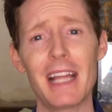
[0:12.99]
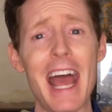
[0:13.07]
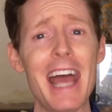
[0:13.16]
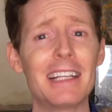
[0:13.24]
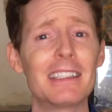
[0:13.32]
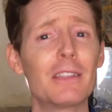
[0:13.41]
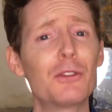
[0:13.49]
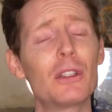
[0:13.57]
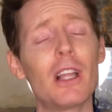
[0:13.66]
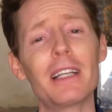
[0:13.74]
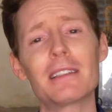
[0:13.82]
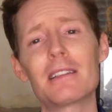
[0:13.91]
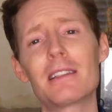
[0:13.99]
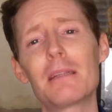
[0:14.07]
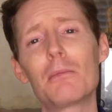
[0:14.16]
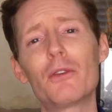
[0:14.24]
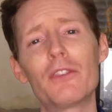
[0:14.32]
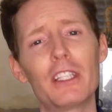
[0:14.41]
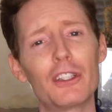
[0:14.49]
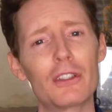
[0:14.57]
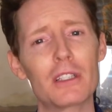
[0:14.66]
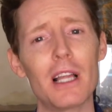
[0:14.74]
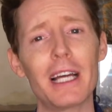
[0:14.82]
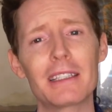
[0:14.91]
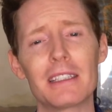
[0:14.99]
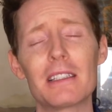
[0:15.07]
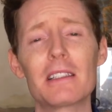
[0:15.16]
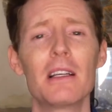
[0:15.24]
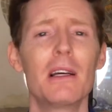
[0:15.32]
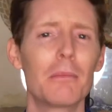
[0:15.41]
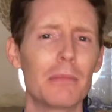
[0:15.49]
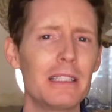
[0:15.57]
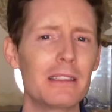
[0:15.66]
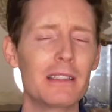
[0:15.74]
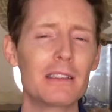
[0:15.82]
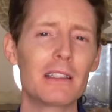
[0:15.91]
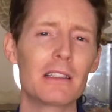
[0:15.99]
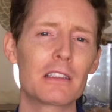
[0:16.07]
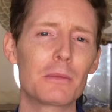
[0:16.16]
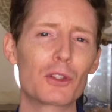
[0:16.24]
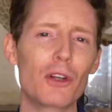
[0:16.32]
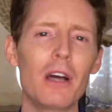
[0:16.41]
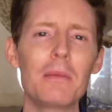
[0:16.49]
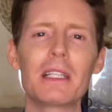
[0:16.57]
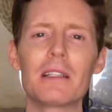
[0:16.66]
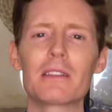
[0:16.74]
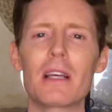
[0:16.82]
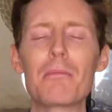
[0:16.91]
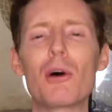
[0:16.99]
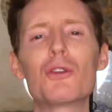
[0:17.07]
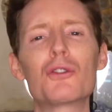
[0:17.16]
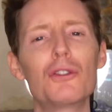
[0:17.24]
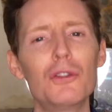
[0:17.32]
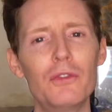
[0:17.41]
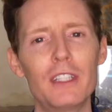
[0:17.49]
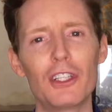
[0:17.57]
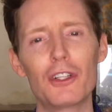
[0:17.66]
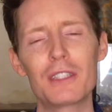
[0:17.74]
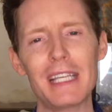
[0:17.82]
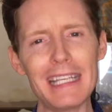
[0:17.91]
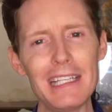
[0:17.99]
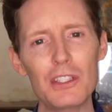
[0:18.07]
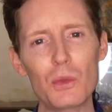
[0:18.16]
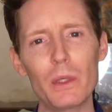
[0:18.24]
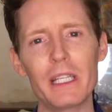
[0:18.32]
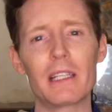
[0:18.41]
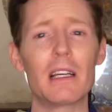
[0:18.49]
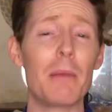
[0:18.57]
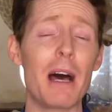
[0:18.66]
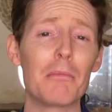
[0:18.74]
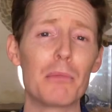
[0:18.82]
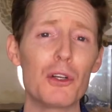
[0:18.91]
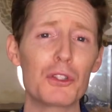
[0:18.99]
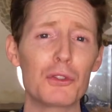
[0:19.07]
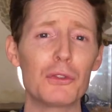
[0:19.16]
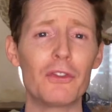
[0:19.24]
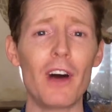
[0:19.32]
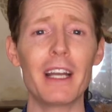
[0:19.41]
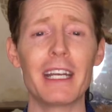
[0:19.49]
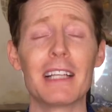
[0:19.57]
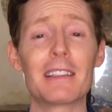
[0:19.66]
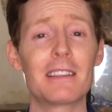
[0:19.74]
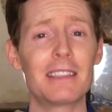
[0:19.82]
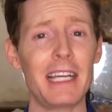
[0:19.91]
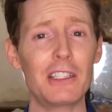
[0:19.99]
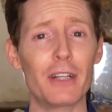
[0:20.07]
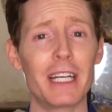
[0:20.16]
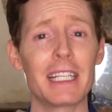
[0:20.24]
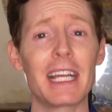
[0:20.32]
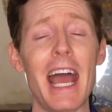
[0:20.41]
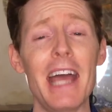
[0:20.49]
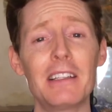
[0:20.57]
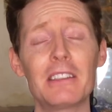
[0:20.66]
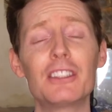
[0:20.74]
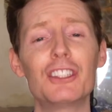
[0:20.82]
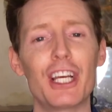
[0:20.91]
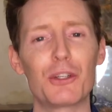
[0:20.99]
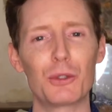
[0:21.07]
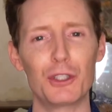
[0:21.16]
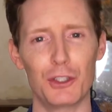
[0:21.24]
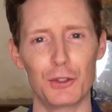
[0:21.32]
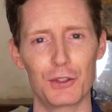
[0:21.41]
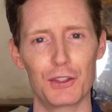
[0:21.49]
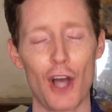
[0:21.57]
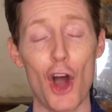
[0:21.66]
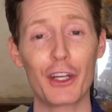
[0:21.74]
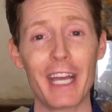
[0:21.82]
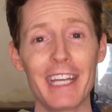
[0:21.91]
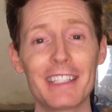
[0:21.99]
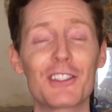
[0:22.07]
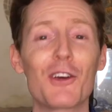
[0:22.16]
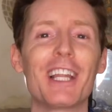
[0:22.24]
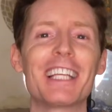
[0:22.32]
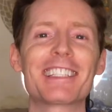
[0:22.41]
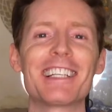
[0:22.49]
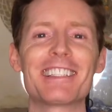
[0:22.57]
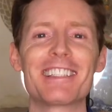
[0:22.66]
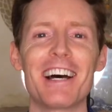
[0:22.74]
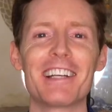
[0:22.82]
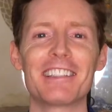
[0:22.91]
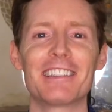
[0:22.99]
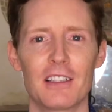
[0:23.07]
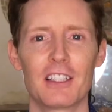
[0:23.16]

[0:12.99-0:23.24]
And if you'd like to see more videos like this, please consider subscribing as I post new videos each week about personal finance, day trading, and general news. Okay, so let's get started.